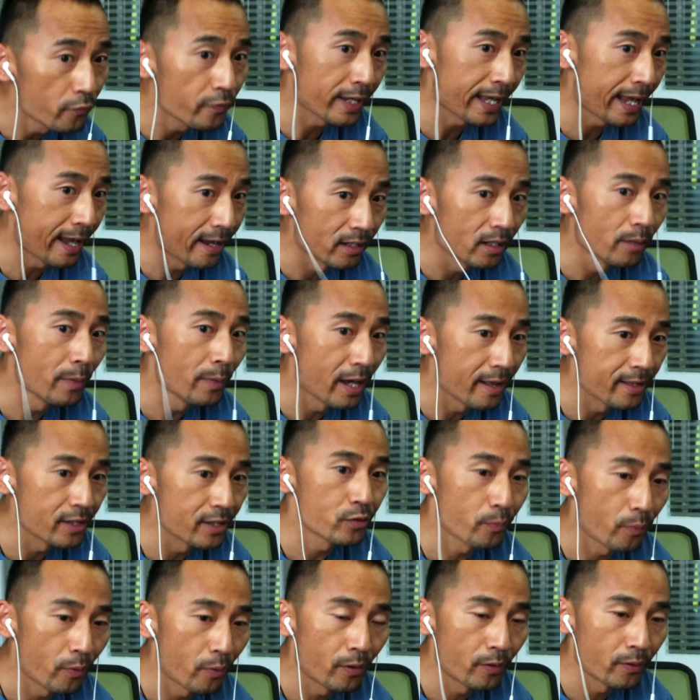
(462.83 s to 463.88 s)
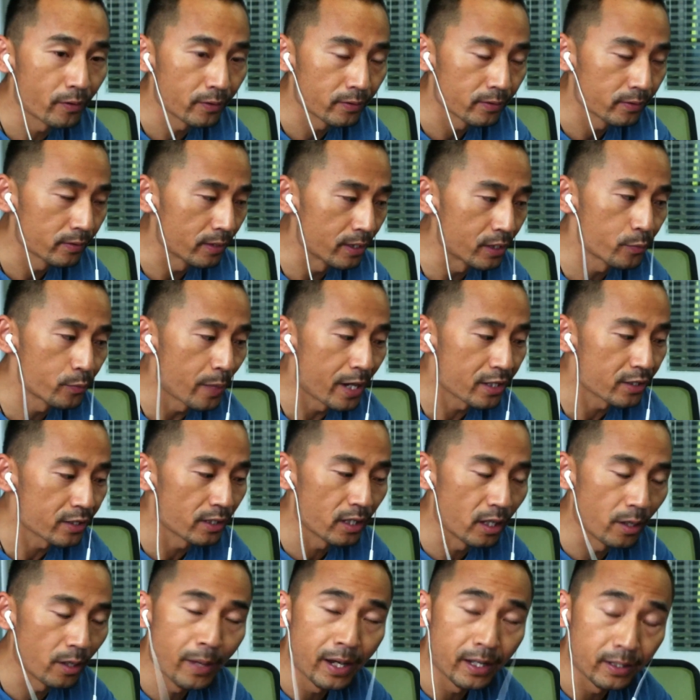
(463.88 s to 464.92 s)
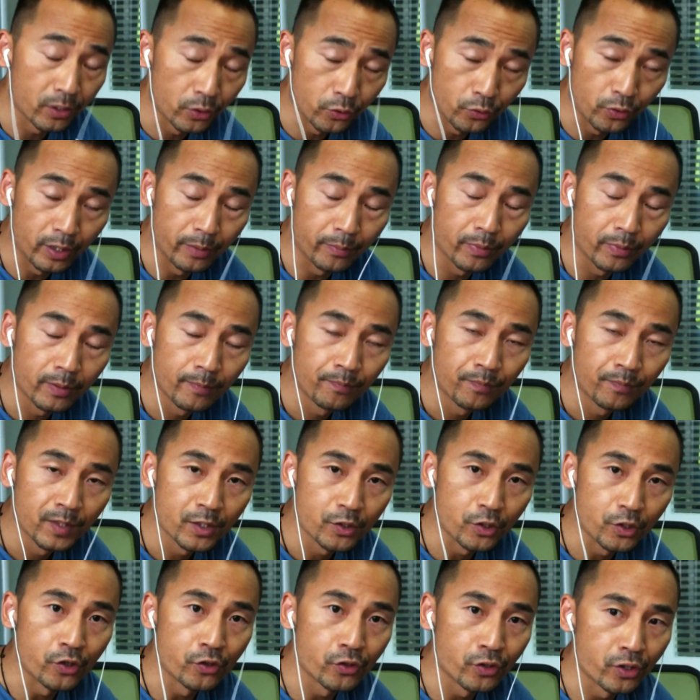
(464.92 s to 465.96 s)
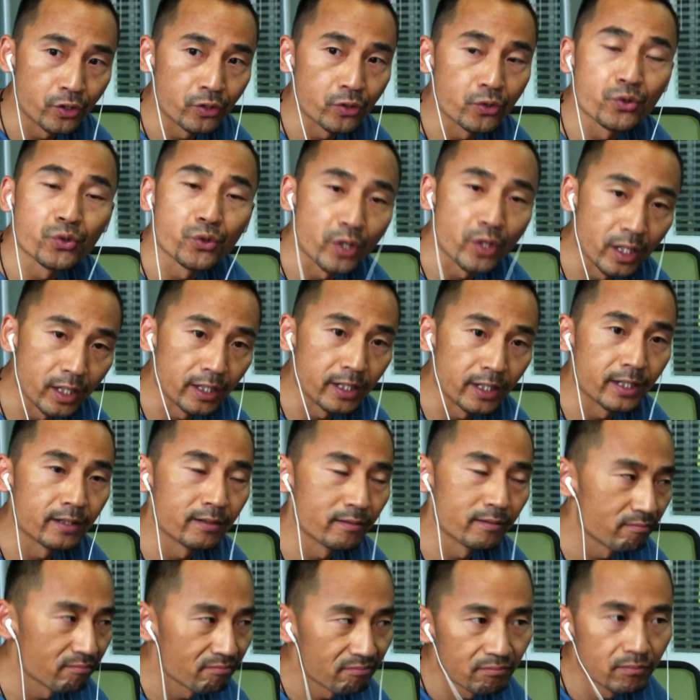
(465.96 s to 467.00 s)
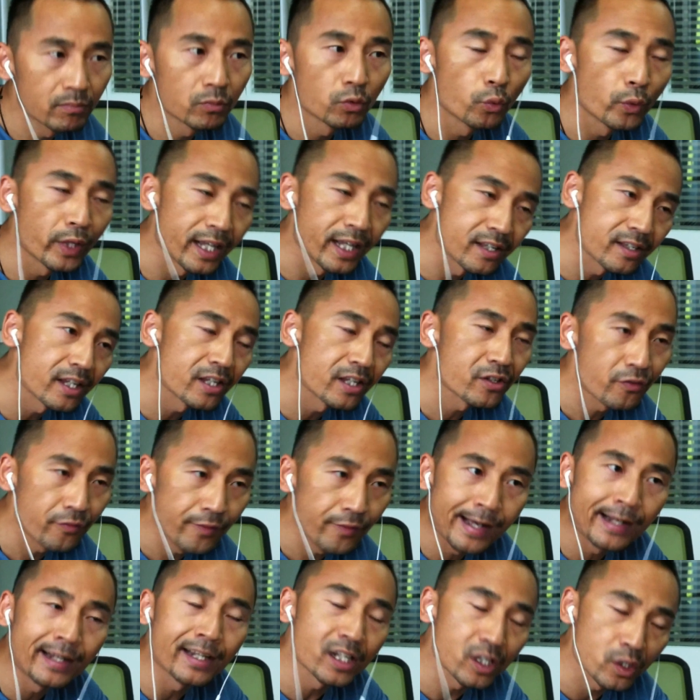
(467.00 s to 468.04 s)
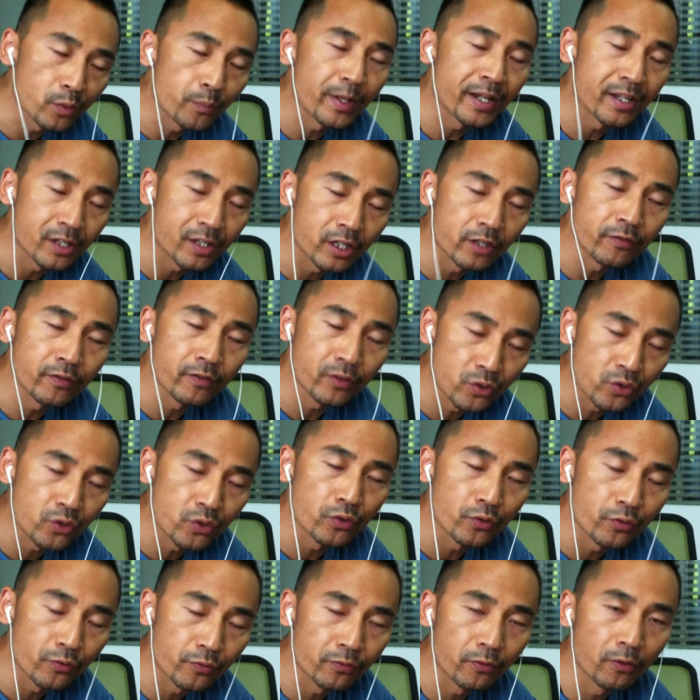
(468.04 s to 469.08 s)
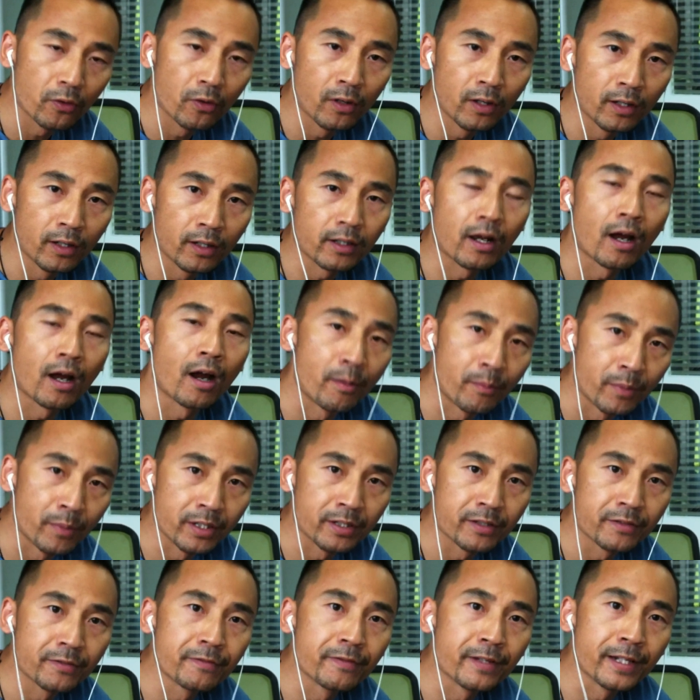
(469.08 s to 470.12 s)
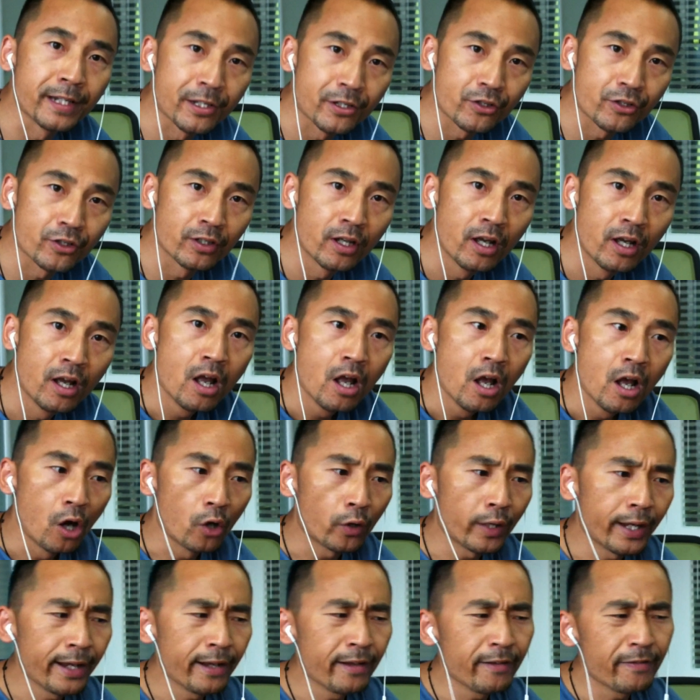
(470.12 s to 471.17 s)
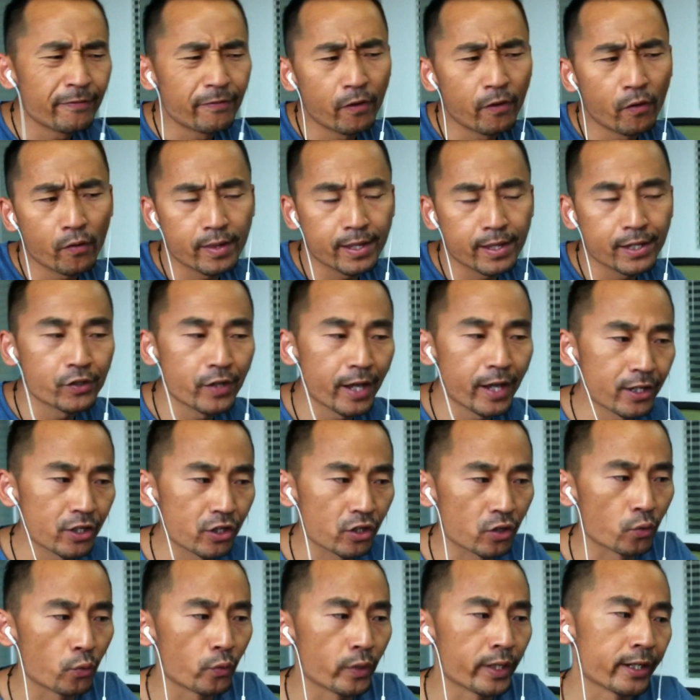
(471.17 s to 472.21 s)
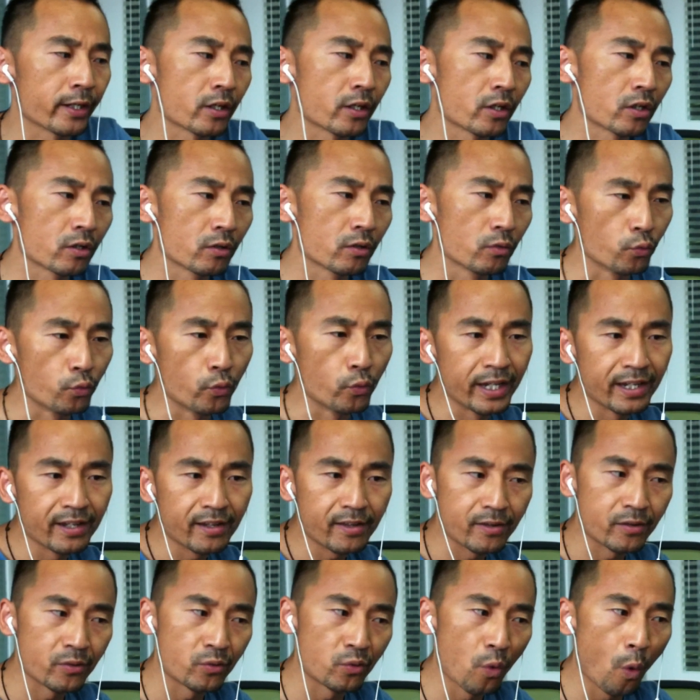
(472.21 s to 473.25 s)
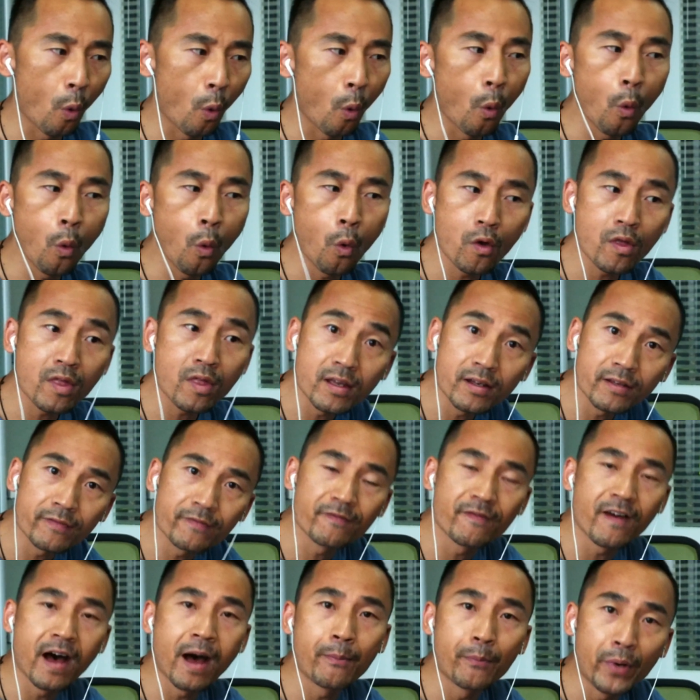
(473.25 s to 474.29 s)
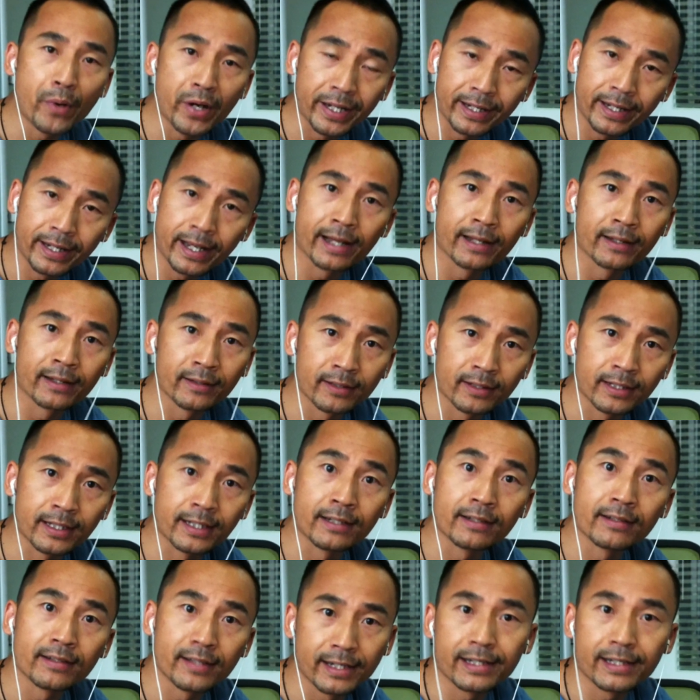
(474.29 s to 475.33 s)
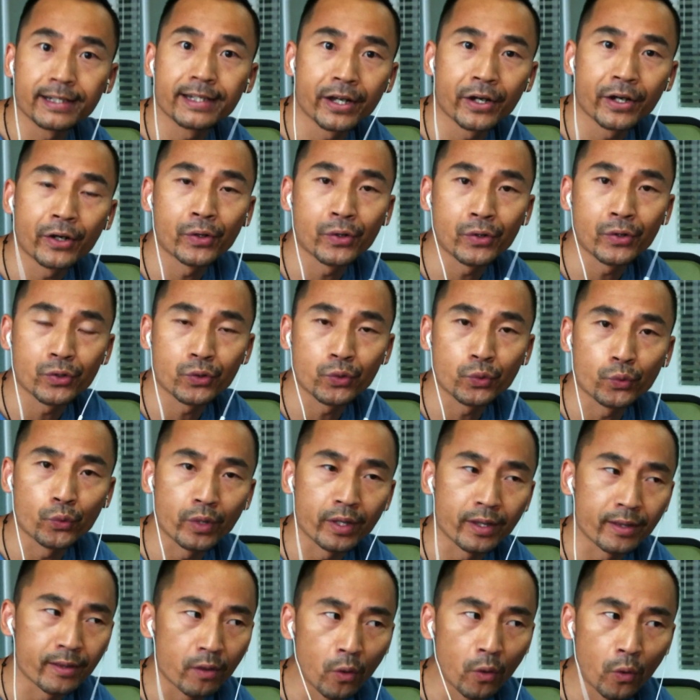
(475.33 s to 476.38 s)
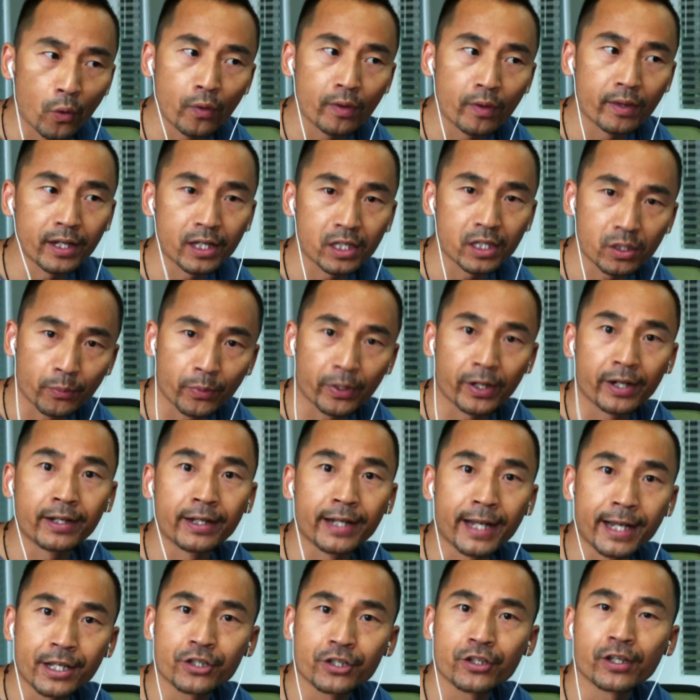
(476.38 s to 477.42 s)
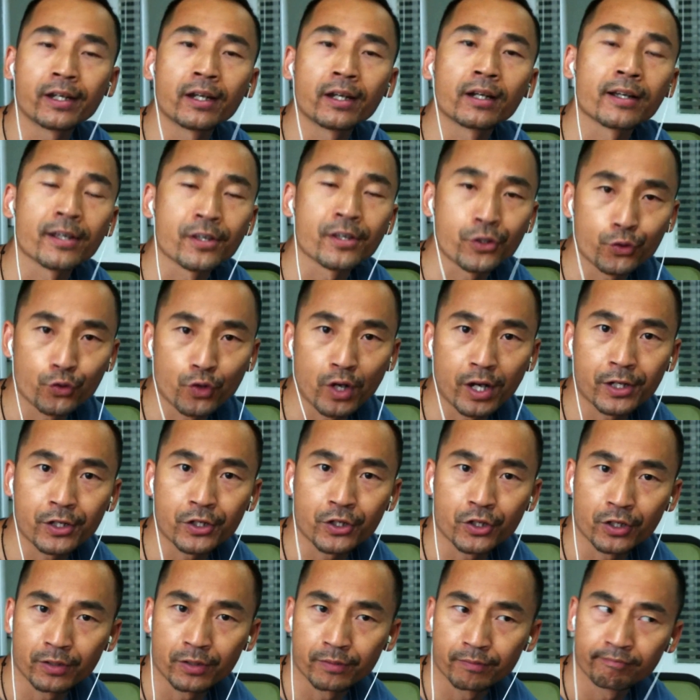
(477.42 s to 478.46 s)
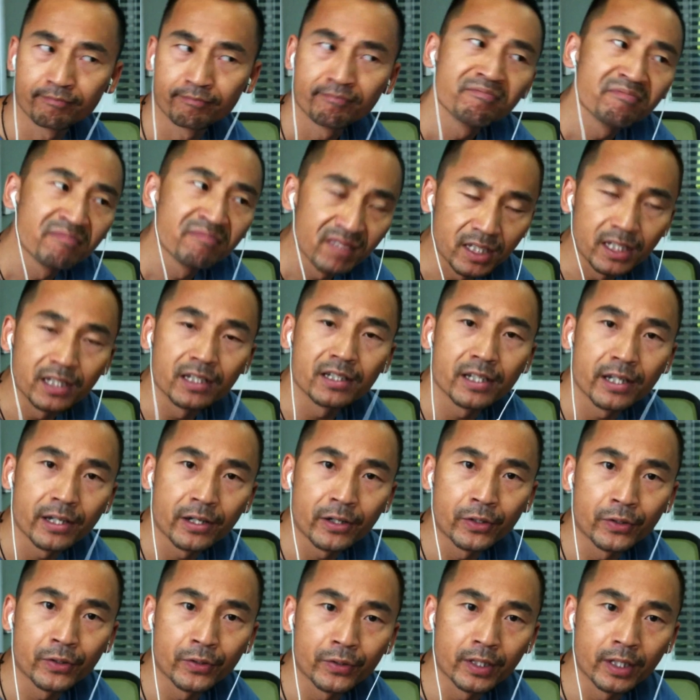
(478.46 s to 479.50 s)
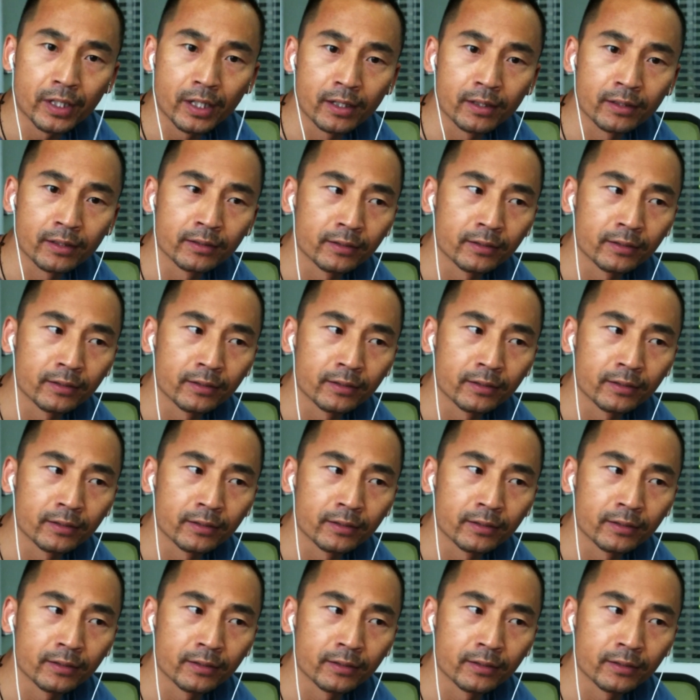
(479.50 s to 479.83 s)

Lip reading: forget about this part, especially about the rib, since it's really, we can say it's fairly expensive too for a garment finishing. Okay, for this section we went through all the fabric and in details with all the explanation and construction, detailed